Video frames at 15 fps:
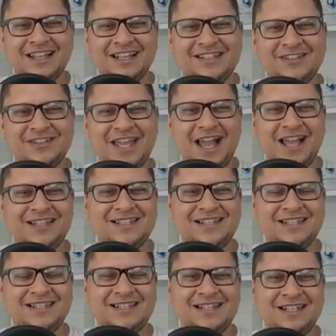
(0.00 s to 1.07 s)
So yeah,
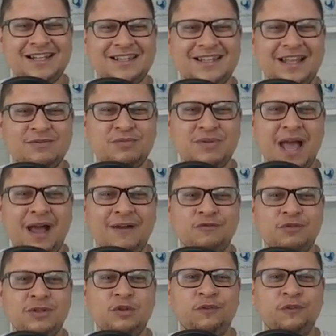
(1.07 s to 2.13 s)
it's clear that we have
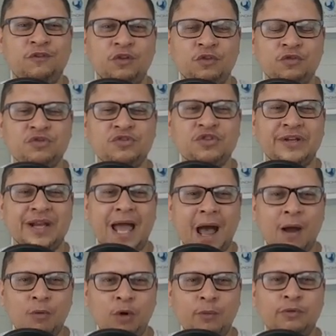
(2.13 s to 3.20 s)
really to focus on
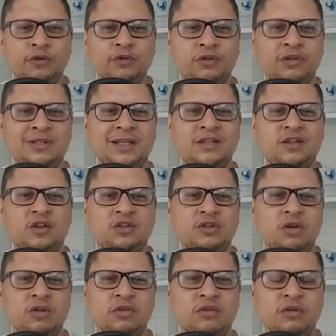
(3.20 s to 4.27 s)
our product and not
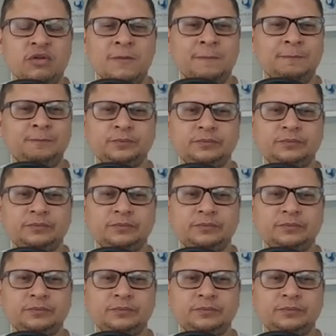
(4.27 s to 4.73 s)
on the